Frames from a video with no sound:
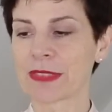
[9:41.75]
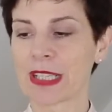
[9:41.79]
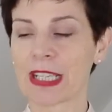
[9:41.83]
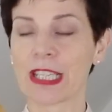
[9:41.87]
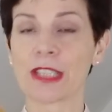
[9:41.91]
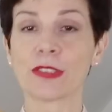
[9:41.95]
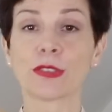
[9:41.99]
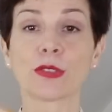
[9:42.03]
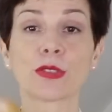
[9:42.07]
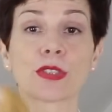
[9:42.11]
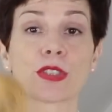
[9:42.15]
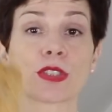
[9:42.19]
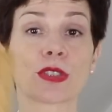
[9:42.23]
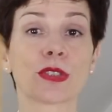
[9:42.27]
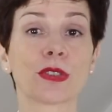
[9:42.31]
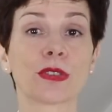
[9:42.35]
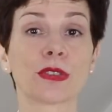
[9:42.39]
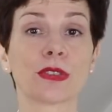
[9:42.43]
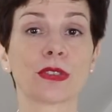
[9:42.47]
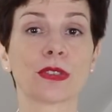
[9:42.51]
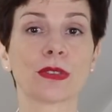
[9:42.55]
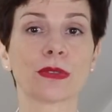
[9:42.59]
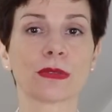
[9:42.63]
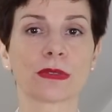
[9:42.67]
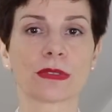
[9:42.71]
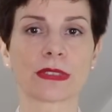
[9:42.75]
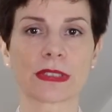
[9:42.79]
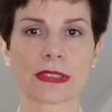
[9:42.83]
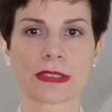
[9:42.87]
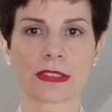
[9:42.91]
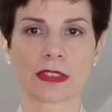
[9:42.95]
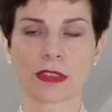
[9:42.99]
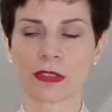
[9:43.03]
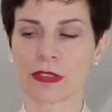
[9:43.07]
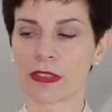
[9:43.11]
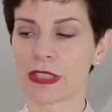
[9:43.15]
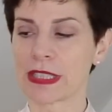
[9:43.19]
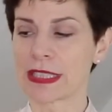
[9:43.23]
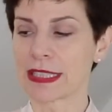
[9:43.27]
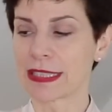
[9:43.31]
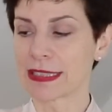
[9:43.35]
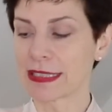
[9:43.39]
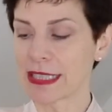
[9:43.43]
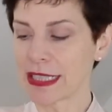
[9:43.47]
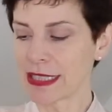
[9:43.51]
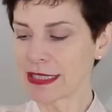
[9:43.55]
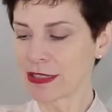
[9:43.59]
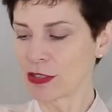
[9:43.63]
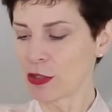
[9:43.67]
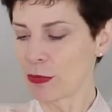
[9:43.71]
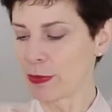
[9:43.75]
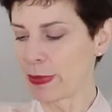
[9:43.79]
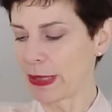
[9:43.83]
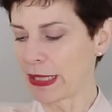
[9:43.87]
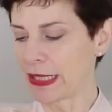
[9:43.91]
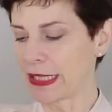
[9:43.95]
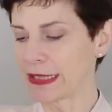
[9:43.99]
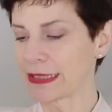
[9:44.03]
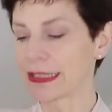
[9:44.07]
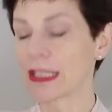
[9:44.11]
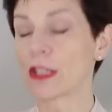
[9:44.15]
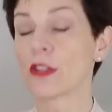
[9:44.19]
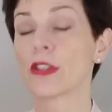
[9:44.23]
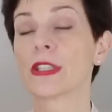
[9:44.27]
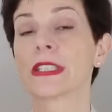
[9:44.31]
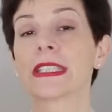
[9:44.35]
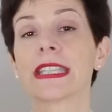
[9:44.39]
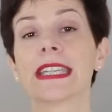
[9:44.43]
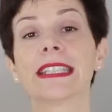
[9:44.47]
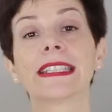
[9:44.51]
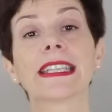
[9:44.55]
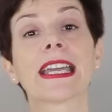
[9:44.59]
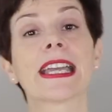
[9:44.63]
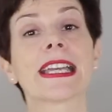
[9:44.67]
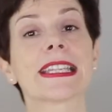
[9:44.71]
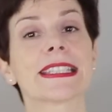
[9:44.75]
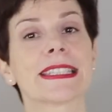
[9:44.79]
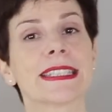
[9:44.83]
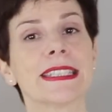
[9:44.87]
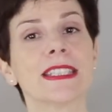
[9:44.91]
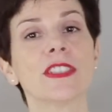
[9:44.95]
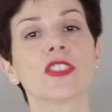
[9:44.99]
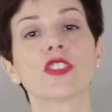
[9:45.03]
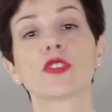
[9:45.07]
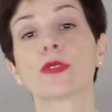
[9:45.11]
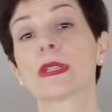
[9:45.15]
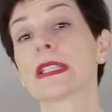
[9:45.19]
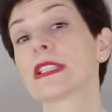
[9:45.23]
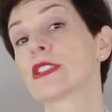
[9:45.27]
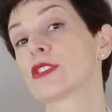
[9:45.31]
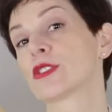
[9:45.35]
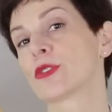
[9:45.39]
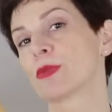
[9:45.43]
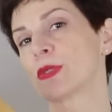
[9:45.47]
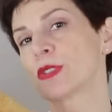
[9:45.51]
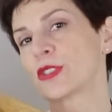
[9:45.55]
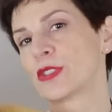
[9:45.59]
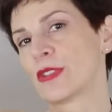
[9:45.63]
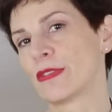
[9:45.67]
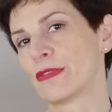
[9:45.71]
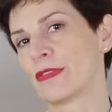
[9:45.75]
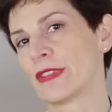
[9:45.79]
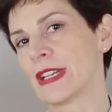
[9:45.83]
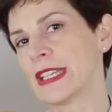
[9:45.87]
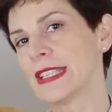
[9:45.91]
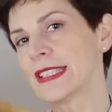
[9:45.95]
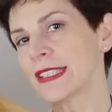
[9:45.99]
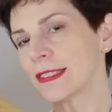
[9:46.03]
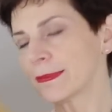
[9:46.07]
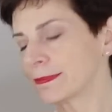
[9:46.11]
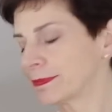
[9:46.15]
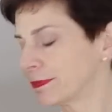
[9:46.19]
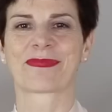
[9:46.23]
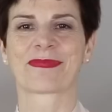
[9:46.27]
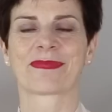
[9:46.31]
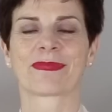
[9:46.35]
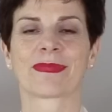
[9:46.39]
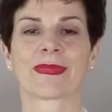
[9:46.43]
And also, you know, so this stays in the palette, again, adds interest towards your face.